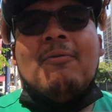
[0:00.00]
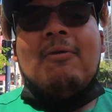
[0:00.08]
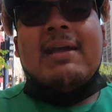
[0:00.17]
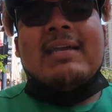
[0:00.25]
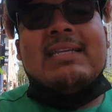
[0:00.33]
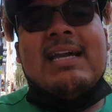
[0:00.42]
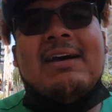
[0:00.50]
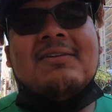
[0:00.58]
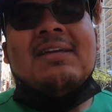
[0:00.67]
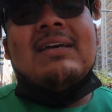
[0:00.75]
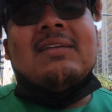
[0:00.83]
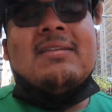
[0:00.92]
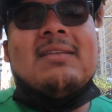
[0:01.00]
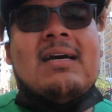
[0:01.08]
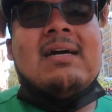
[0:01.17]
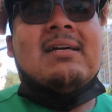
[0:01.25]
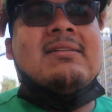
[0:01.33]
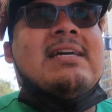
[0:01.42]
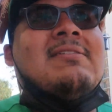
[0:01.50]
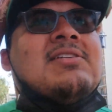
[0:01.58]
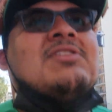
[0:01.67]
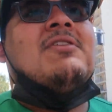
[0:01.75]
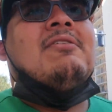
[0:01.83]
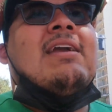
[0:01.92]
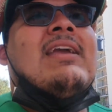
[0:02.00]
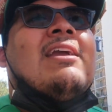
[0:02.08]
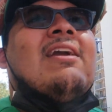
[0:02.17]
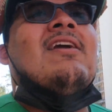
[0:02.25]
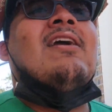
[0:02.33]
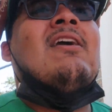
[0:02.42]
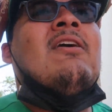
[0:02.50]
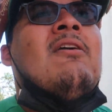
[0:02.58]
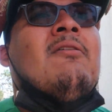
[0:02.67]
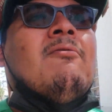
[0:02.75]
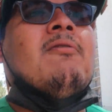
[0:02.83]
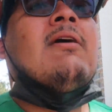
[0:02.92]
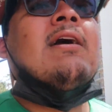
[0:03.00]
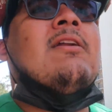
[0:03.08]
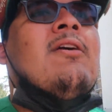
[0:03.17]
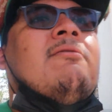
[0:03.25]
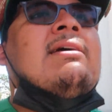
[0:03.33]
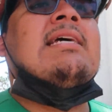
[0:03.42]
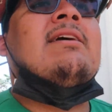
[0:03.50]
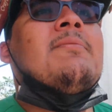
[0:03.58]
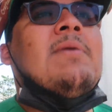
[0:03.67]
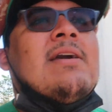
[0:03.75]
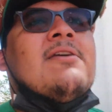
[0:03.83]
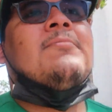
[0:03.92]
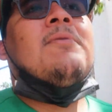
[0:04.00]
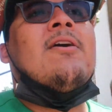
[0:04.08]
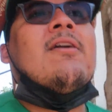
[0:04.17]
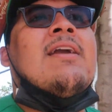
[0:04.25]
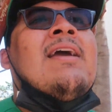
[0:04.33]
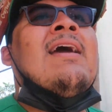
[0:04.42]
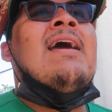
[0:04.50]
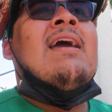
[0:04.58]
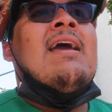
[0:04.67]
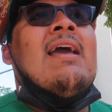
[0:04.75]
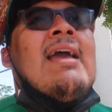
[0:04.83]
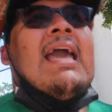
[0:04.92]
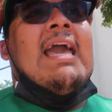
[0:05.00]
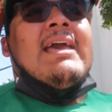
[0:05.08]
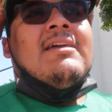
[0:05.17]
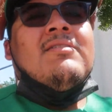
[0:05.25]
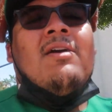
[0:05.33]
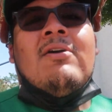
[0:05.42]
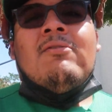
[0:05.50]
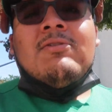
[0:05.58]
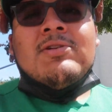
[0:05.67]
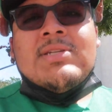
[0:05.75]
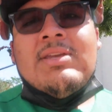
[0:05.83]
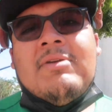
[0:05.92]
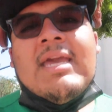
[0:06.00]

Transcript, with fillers: We're walking down, uh, down the street right here. We're walking all the way down to Petco Park. And we'll see